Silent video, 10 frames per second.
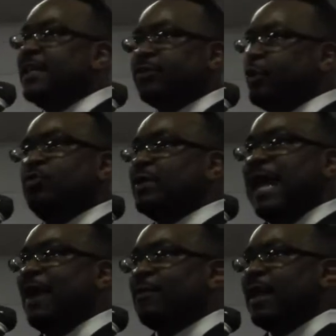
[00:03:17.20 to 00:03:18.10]
in the, through the
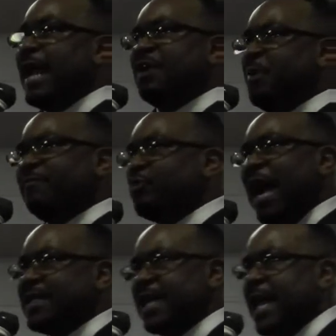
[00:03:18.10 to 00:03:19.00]
narrow lane, we've
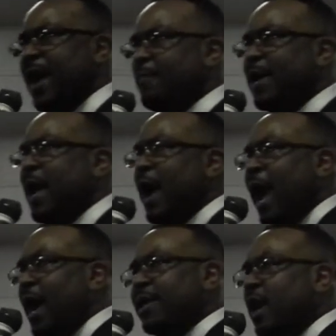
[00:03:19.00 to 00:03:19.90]
tried to help
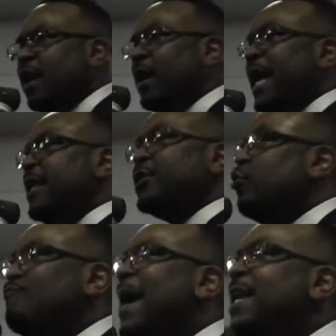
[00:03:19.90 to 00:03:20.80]
our young
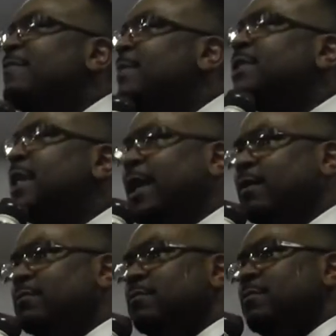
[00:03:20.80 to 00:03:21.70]
ladies who made a
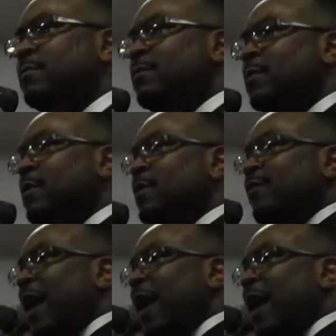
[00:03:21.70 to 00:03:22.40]
mistake. You